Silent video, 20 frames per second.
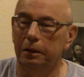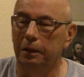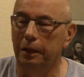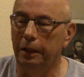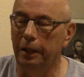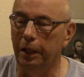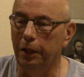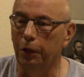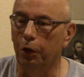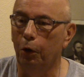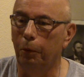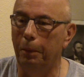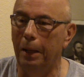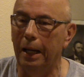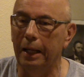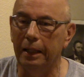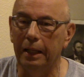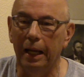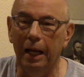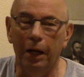and then go
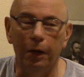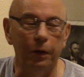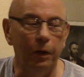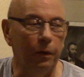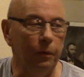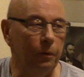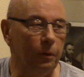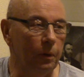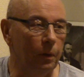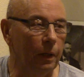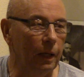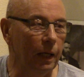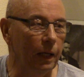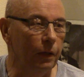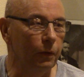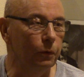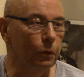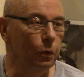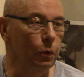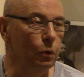back down
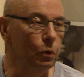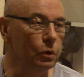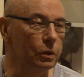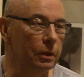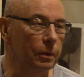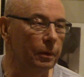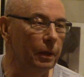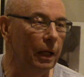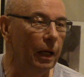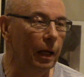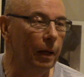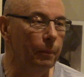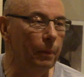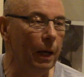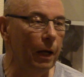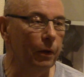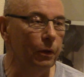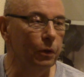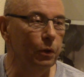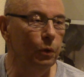and cruise at
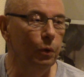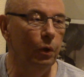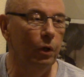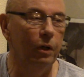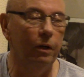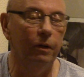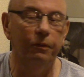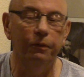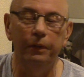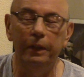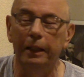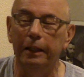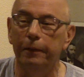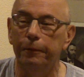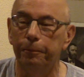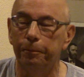about 200 feet.